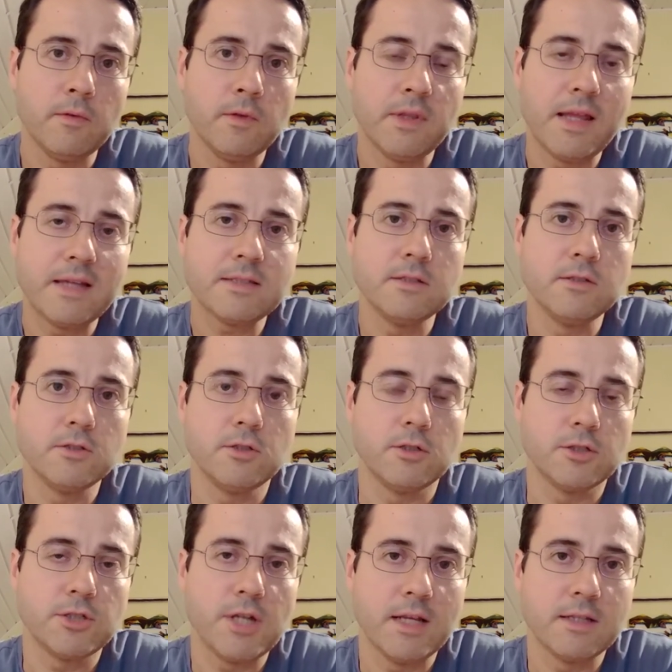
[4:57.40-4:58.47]
lessens
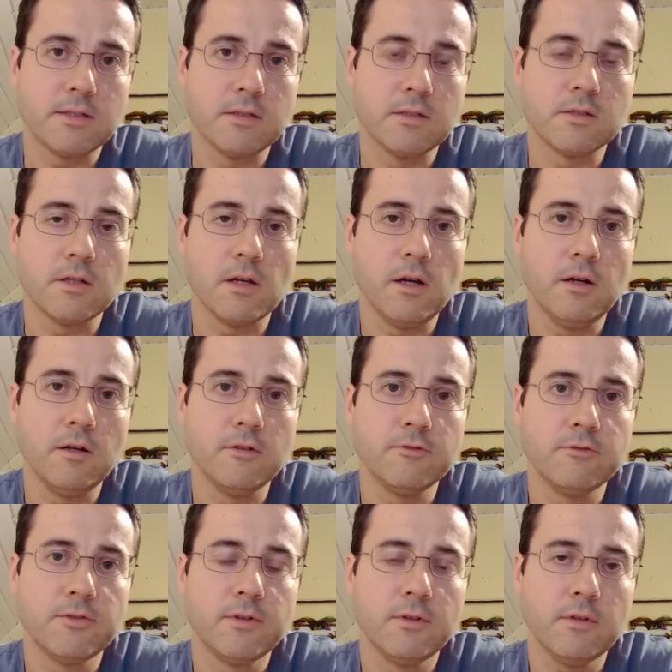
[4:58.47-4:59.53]
your chances of
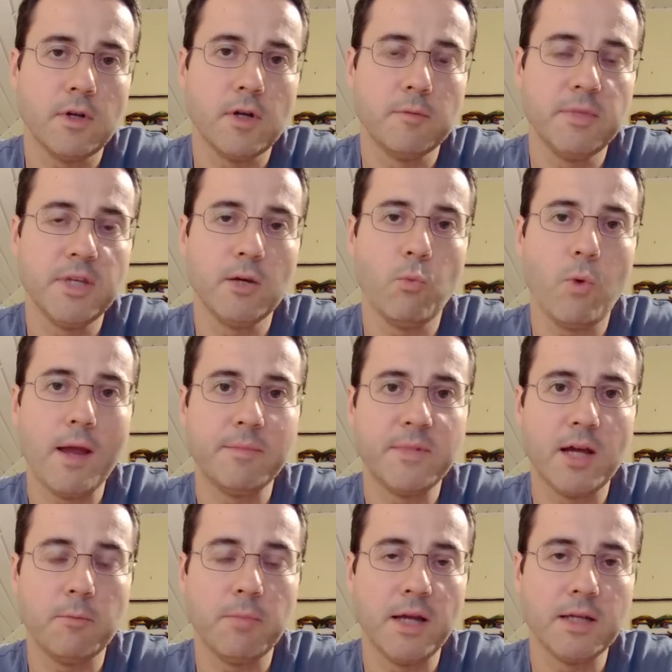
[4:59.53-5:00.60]
being wiped
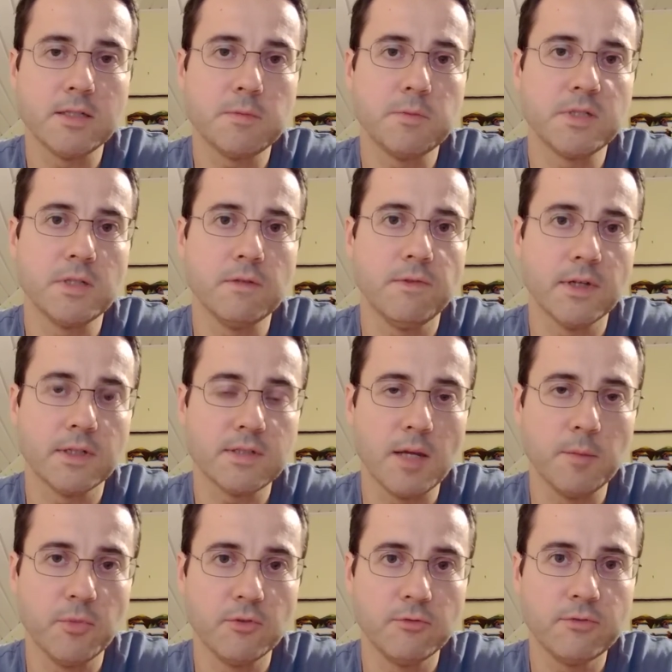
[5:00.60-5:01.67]
out by a specific
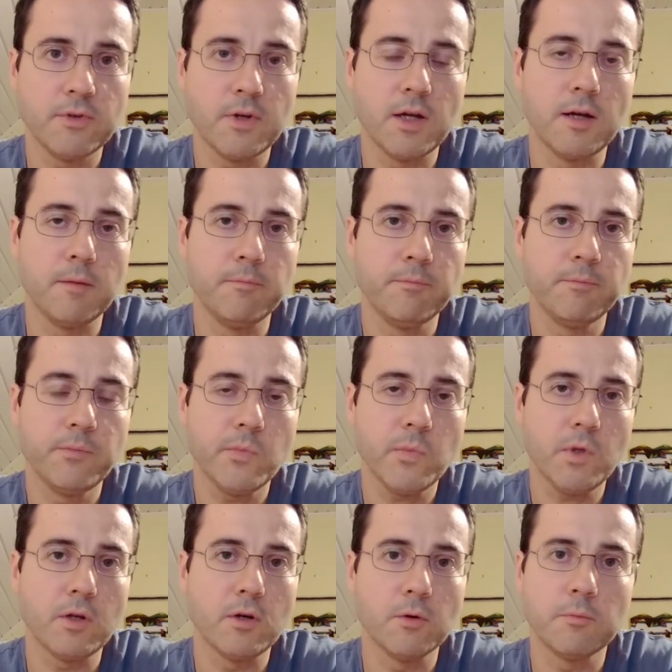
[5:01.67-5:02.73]
type of
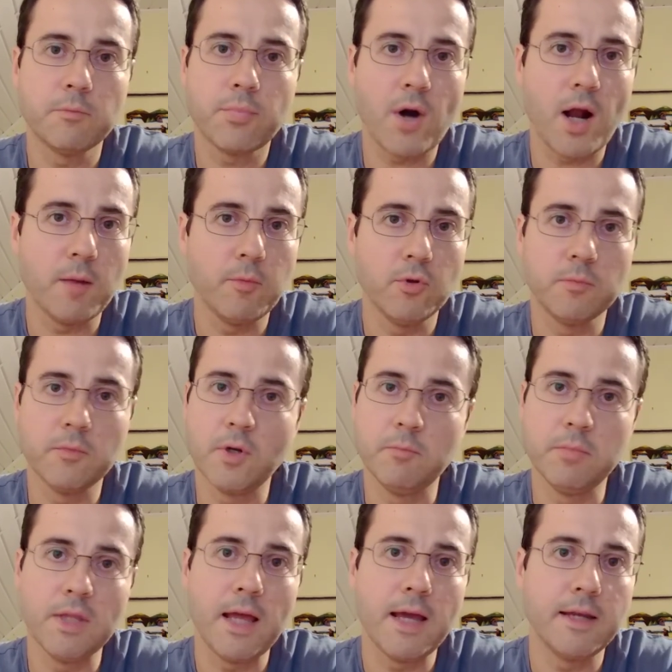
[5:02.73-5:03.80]
problem,
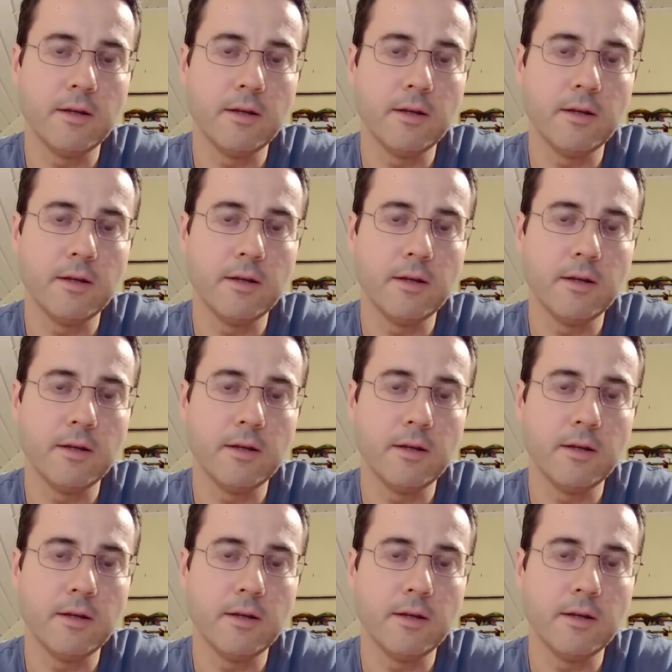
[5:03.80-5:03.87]
a blight,